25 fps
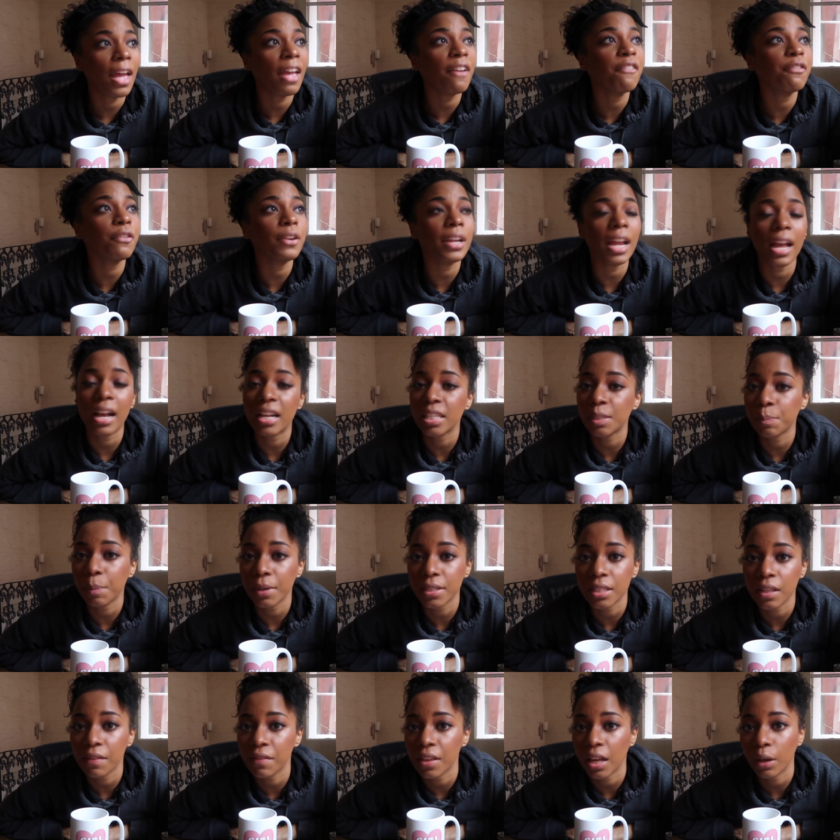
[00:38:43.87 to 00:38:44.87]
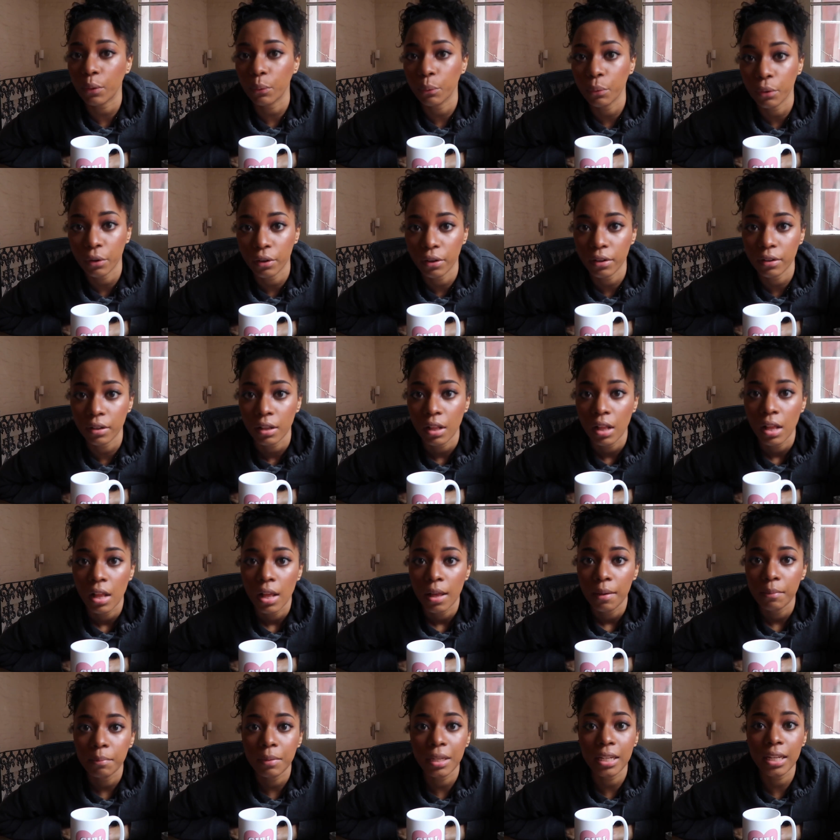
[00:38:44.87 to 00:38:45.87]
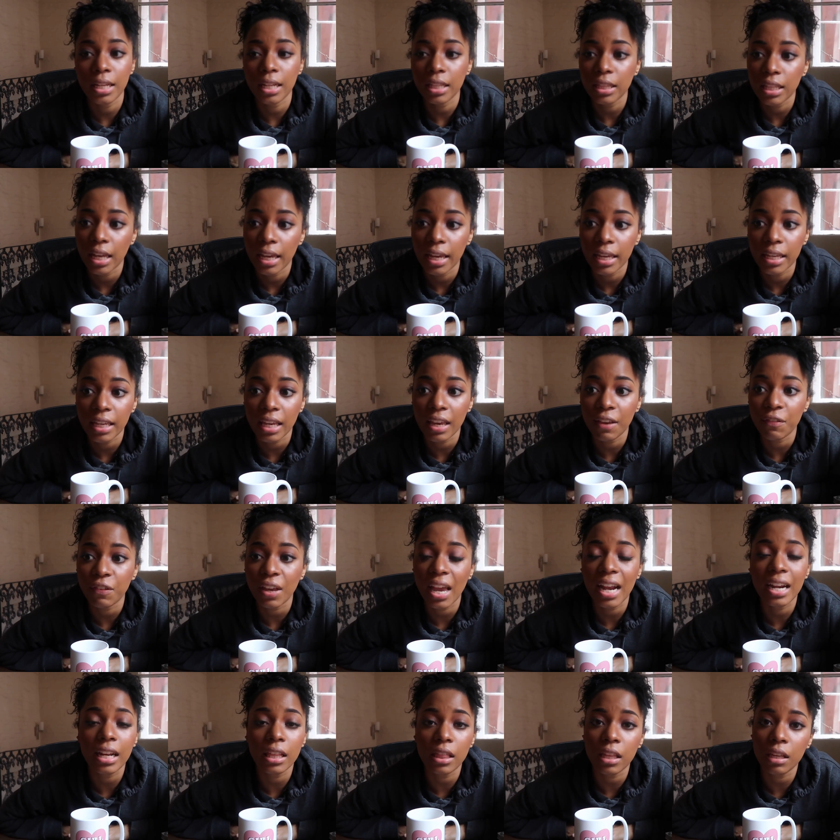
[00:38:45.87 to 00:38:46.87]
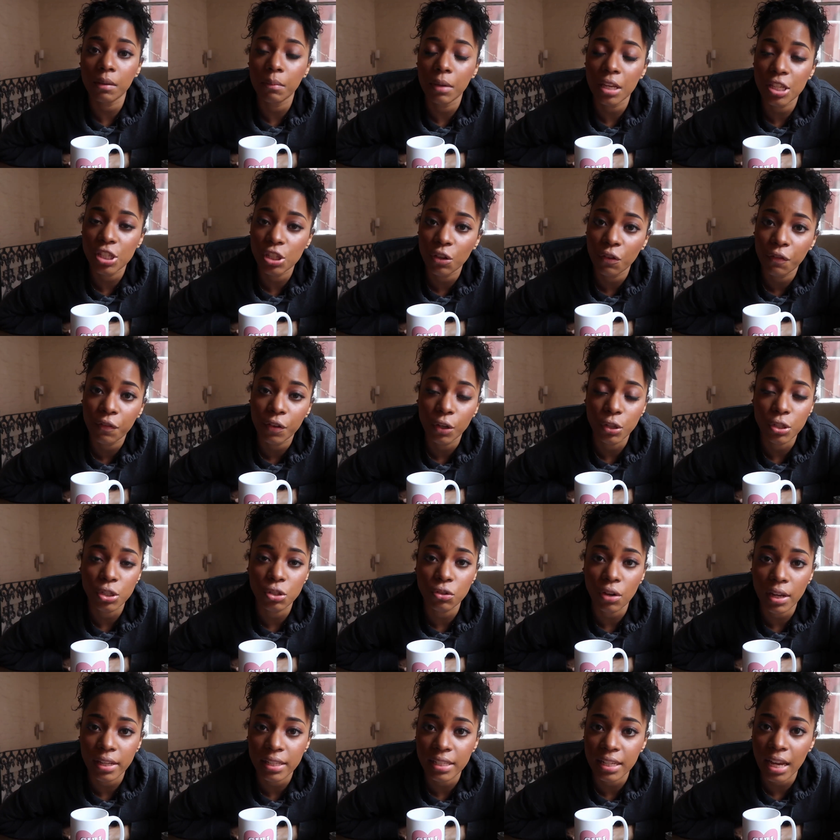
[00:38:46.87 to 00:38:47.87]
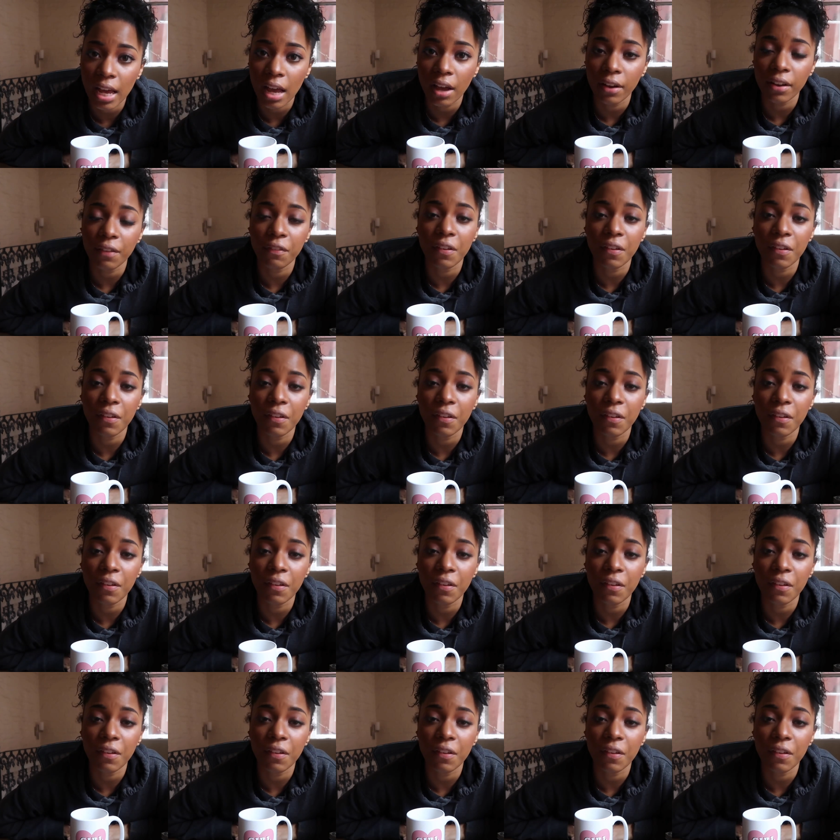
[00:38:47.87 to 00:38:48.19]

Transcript: every aspect of that word, meaning like if anything makes you feel stressed out,